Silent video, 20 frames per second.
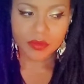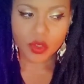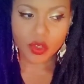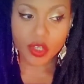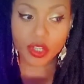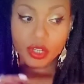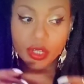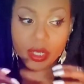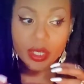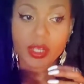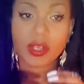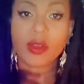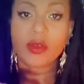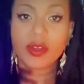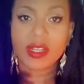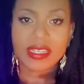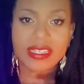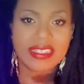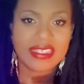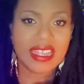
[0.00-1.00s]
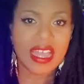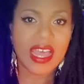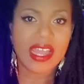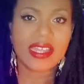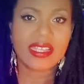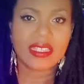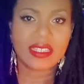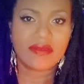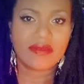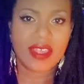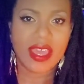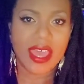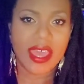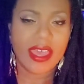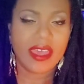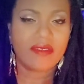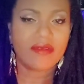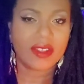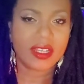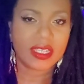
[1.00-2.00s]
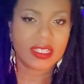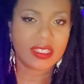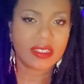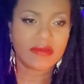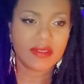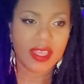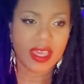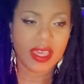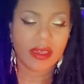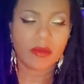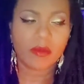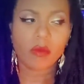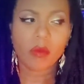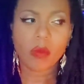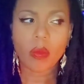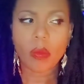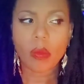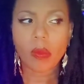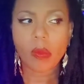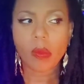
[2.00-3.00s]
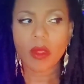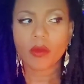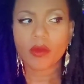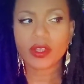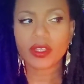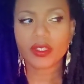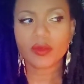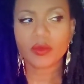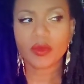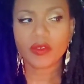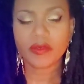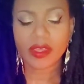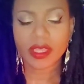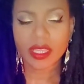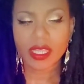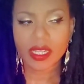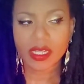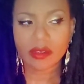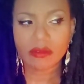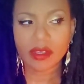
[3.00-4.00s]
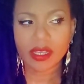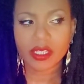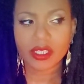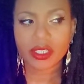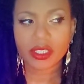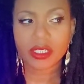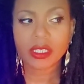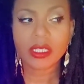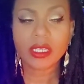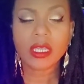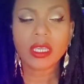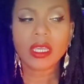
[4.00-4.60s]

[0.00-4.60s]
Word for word: or you're going to notice signs of that, evidence of that, where it's moving in that direction.